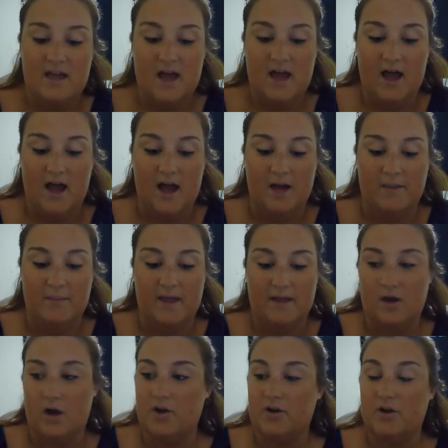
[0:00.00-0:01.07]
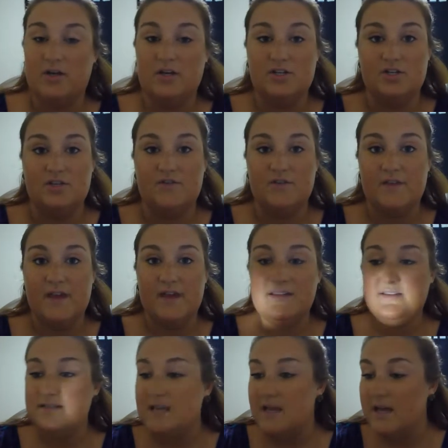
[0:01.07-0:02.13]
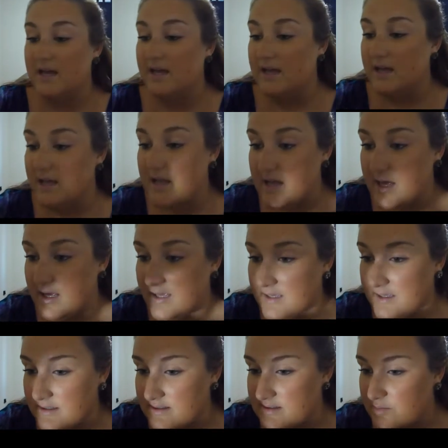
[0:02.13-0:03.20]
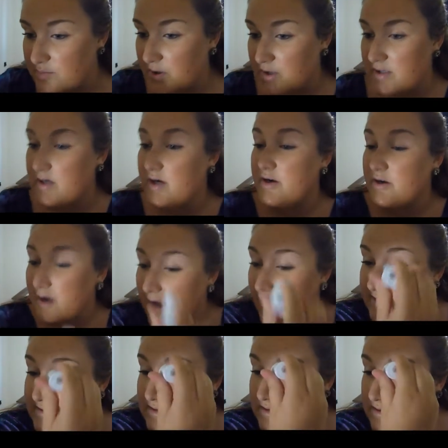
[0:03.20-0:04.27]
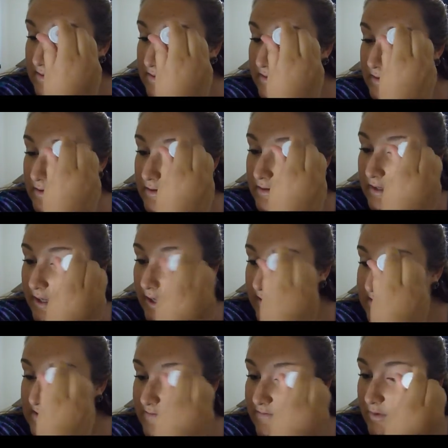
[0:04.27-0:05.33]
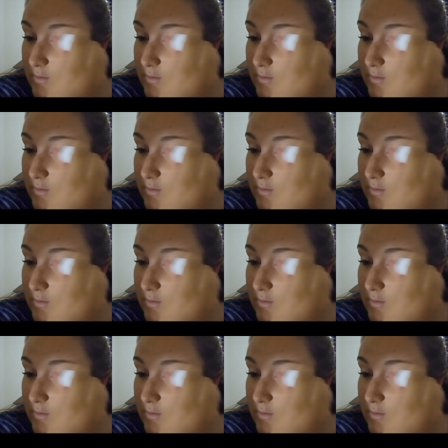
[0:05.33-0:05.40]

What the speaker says: And all you're going to do for this is put it on your eyes, literally as if you